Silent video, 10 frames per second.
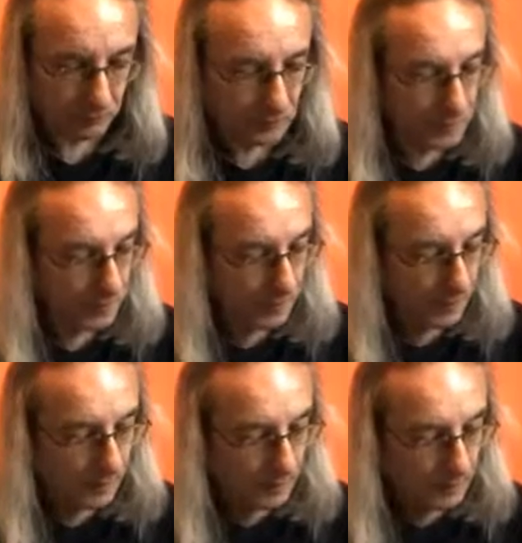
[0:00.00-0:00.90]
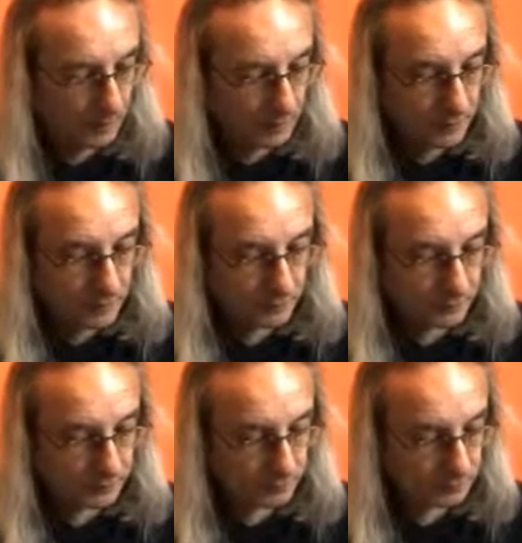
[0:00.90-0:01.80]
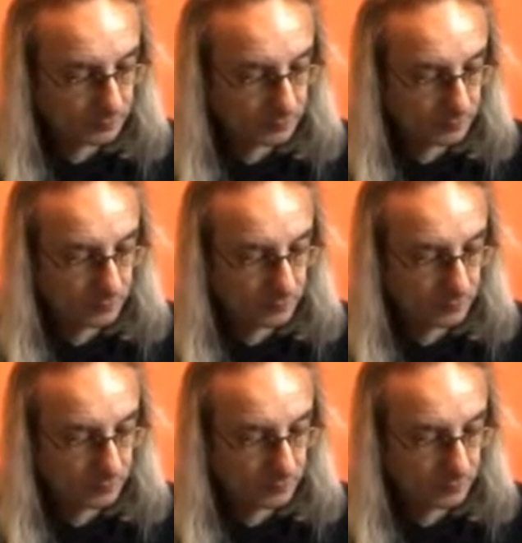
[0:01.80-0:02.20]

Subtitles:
No one is speaking in this clip.